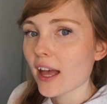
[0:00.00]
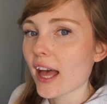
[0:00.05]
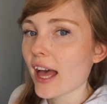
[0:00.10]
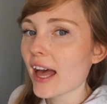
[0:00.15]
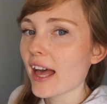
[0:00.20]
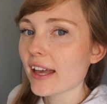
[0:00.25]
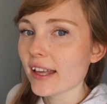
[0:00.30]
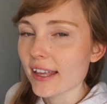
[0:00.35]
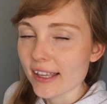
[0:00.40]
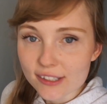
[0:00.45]

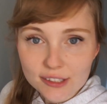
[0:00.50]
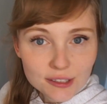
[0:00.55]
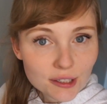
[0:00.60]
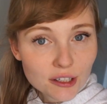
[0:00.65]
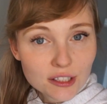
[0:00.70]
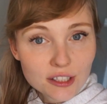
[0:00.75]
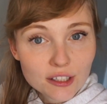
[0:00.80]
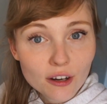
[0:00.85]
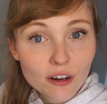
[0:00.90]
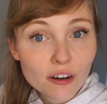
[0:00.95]
and get
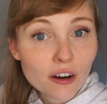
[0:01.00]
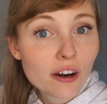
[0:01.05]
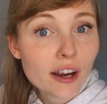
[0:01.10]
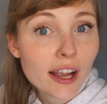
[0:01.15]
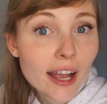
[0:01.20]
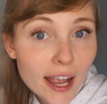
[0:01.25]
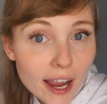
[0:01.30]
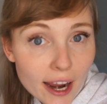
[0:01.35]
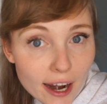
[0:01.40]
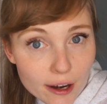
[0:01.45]
started on our
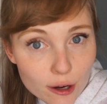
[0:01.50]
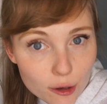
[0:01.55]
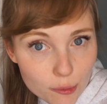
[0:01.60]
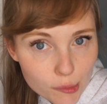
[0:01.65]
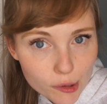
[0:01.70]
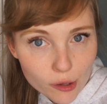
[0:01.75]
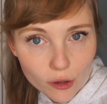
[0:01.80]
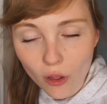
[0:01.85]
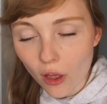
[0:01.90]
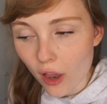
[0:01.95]

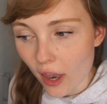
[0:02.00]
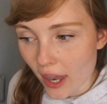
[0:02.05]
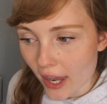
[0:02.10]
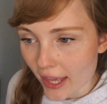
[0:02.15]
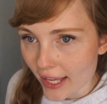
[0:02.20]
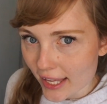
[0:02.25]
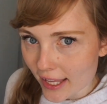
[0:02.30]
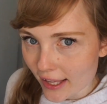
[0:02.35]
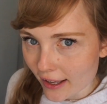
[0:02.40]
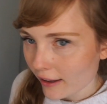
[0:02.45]
caramel
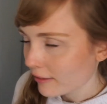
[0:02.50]
layer.